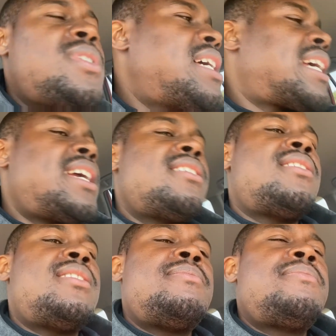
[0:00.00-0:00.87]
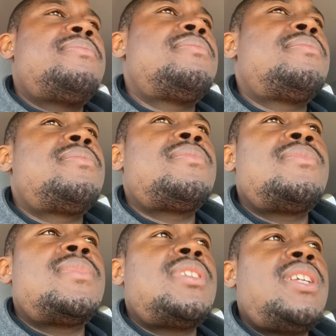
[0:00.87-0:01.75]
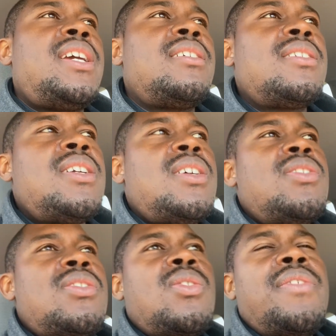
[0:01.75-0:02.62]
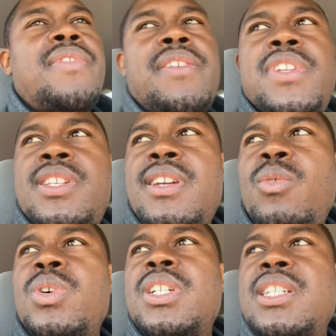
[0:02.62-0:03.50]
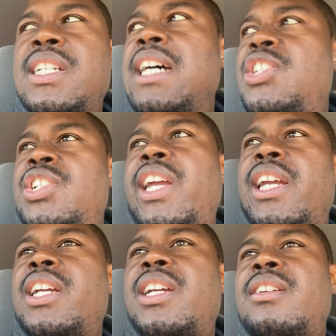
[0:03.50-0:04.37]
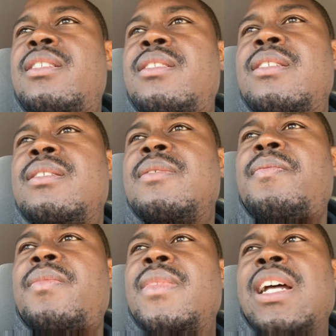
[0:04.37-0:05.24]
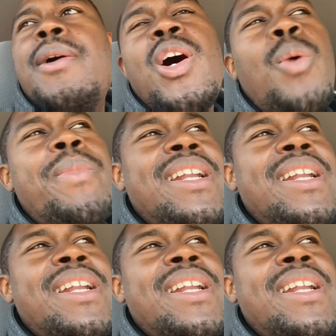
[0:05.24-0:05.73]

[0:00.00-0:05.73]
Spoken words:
I can't, yeah. So if the steering wheel does not shake, now I don't